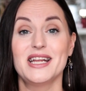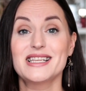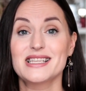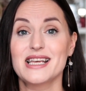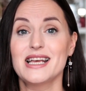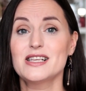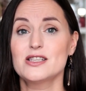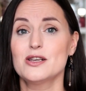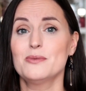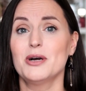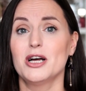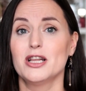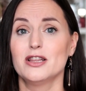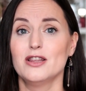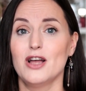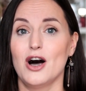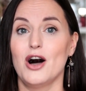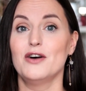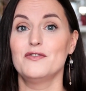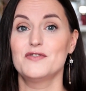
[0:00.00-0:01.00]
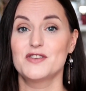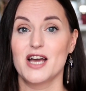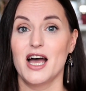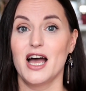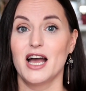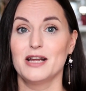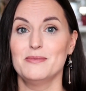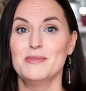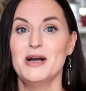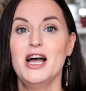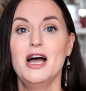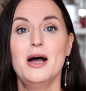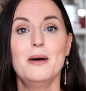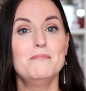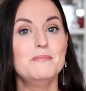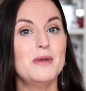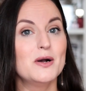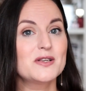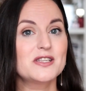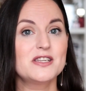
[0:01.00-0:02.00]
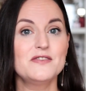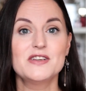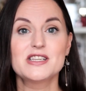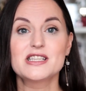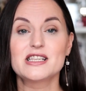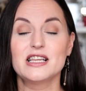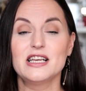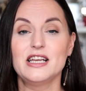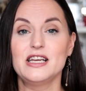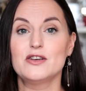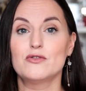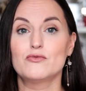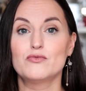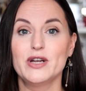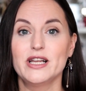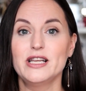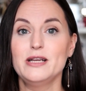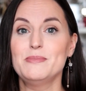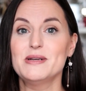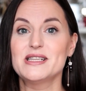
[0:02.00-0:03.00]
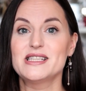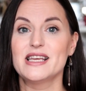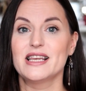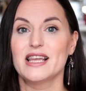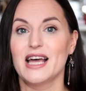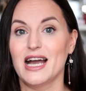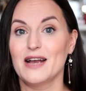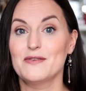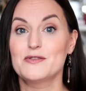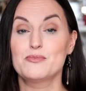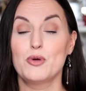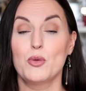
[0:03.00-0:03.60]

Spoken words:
It takes up a lot of time. Most of us lead really busy lives,